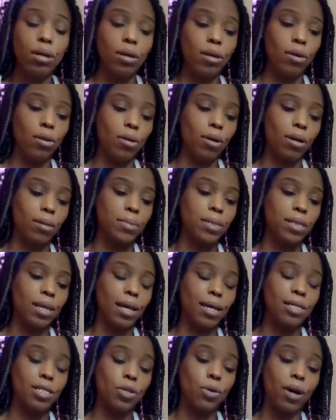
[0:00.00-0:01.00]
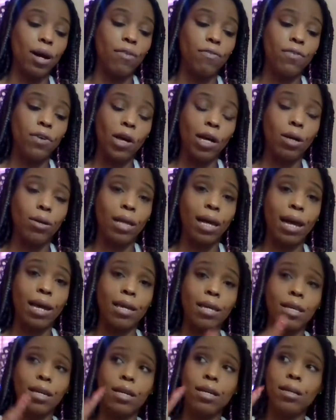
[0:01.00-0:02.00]
You know what I'm saying? So I feel
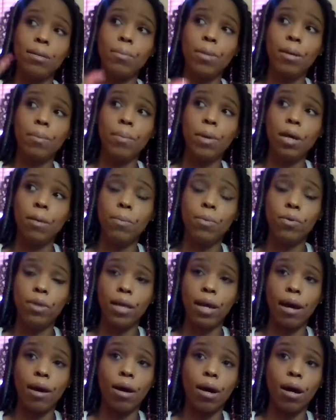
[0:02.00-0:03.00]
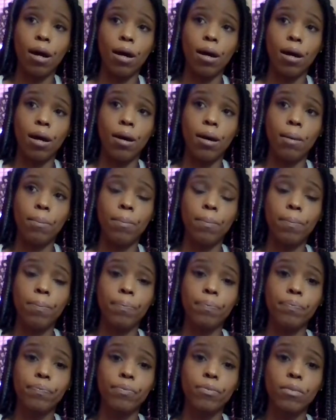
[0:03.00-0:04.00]
like it could have been people that
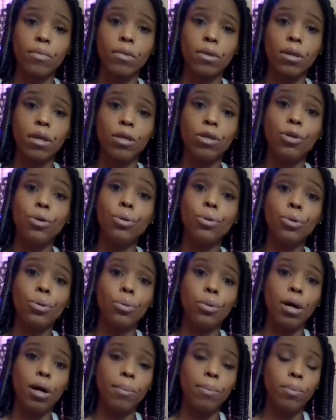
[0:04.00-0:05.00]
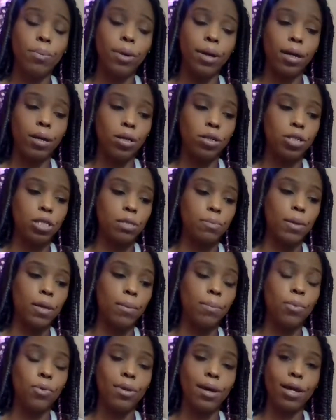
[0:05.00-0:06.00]
you grew up with, or just
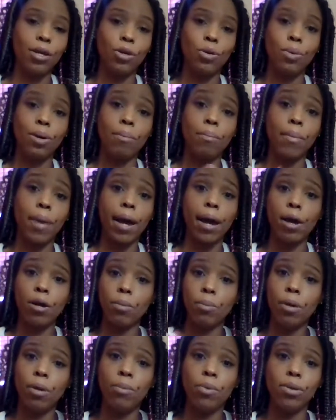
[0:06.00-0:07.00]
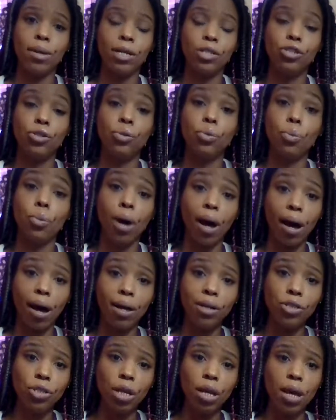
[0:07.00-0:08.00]
people that you admired, or people that you
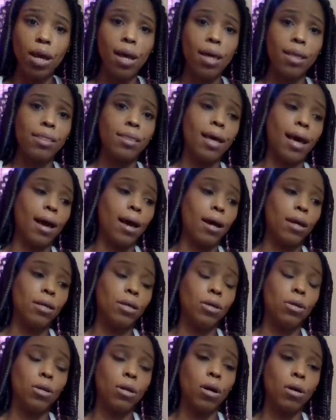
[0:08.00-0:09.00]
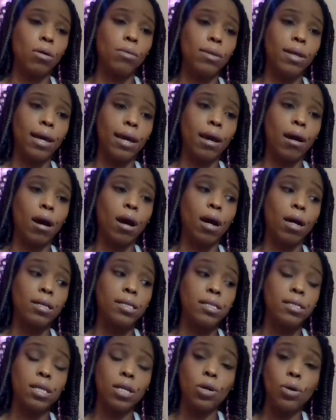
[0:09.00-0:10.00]
watch, that, you know, they are
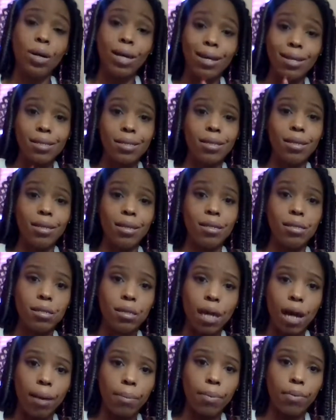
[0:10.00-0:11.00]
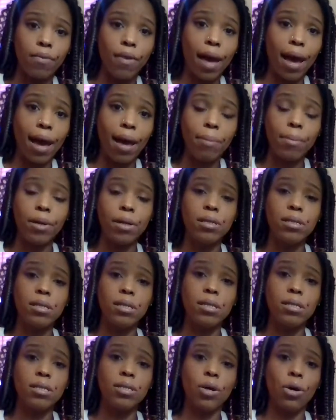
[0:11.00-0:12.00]
still into these type of habits,
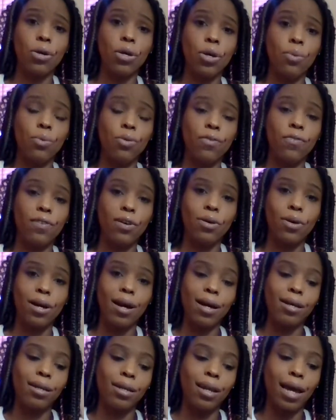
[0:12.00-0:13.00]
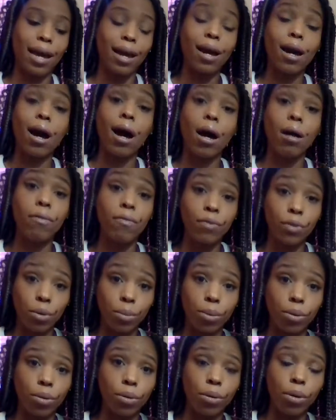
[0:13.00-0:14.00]
and so you will feel kind of like
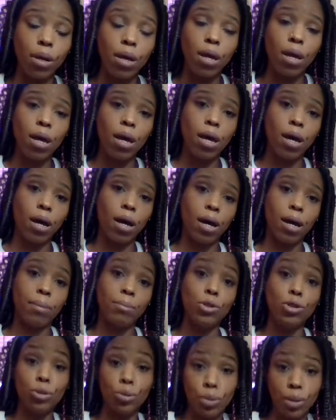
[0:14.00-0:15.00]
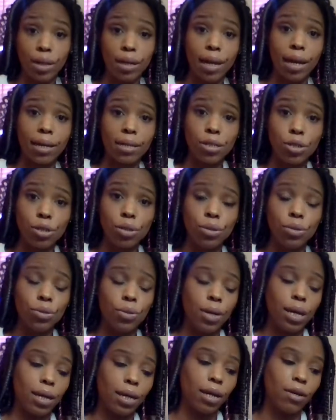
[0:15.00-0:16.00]
comfortable doing that
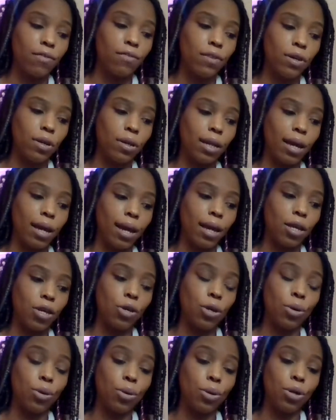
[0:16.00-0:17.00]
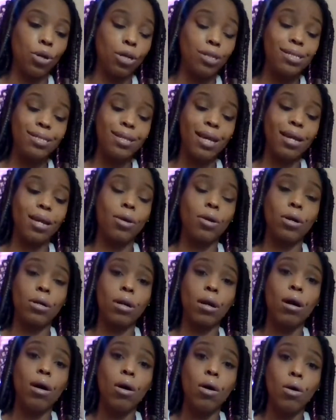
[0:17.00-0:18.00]
too. And I feel like you're standing on
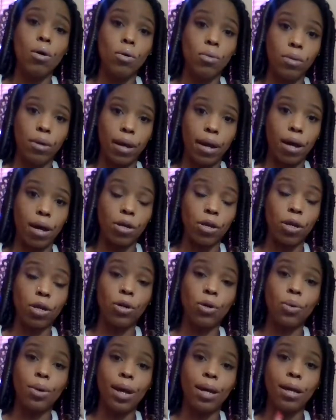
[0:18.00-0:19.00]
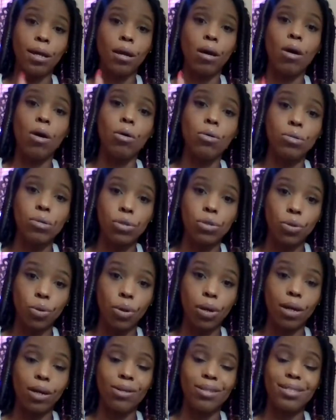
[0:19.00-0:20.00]
your own now. You're creating your own
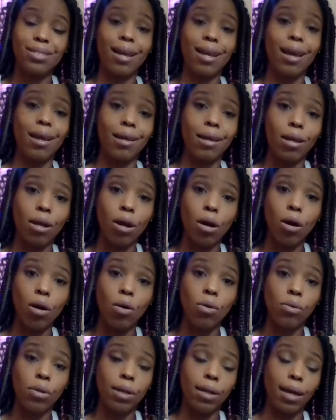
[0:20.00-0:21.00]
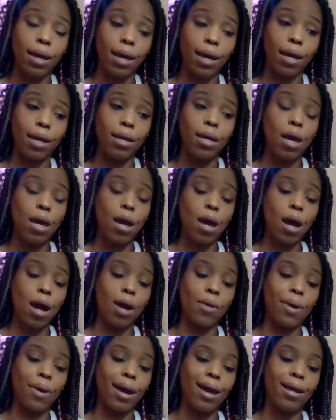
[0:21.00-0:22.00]
story. You're staying in your own lane.
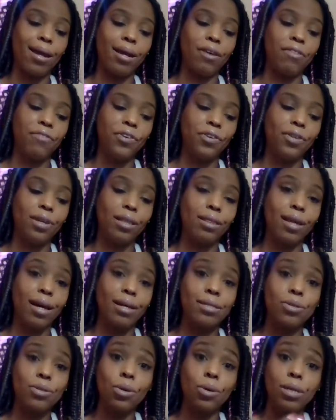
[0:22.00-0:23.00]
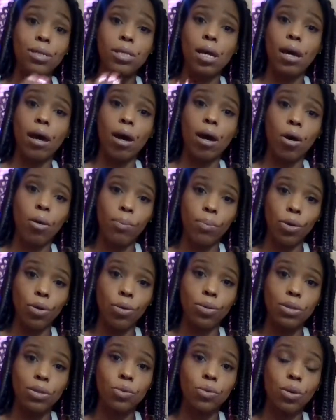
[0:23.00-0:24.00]
All right, and I feel that that's going to help
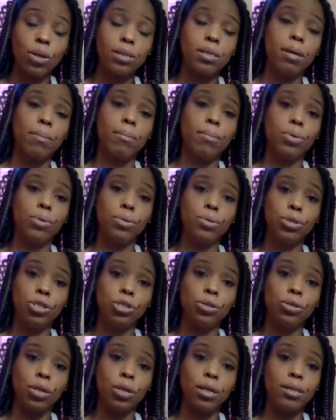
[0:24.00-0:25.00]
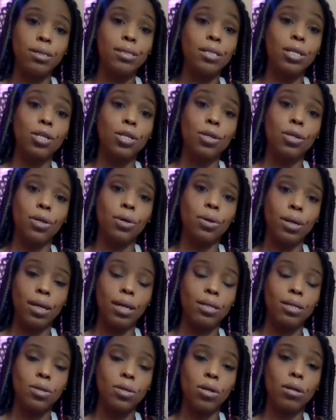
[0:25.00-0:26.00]
you. It's going to boost your
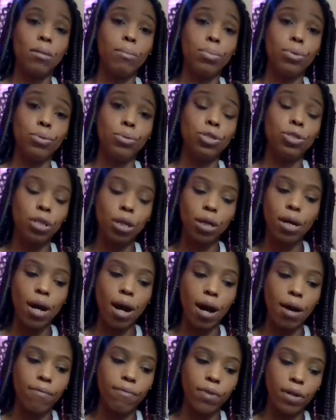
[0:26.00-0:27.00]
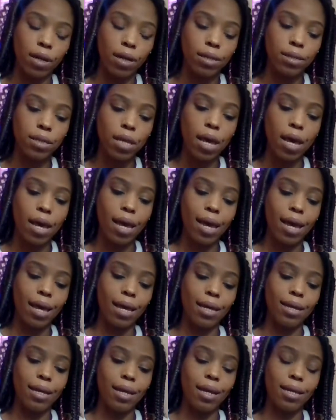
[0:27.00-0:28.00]
security. It's going to boost your confidence
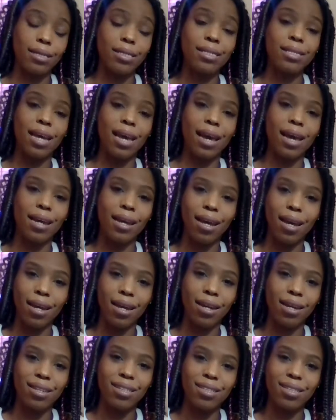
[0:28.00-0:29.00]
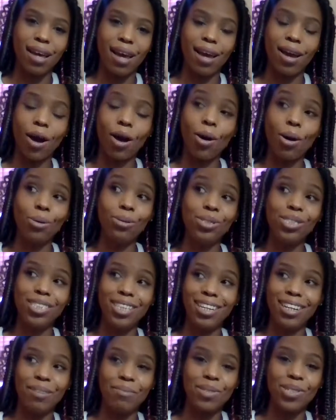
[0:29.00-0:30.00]
and staying in it. It's like, oh
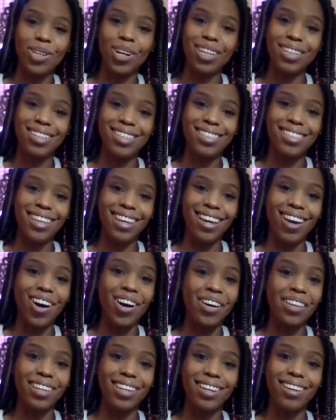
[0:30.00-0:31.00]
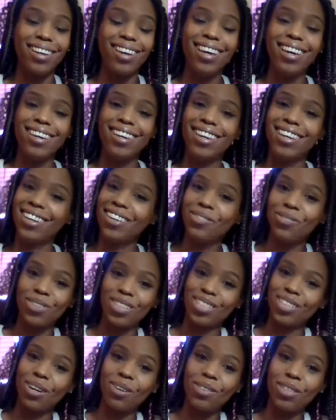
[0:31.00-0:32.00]
shit, I'm starting to see all the good
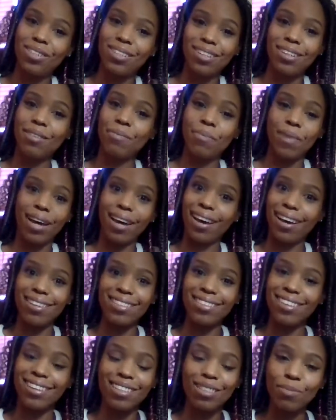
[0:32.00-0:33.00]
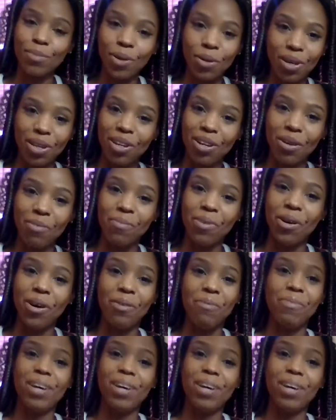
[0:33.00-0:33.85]
results of my ass not smoking no more.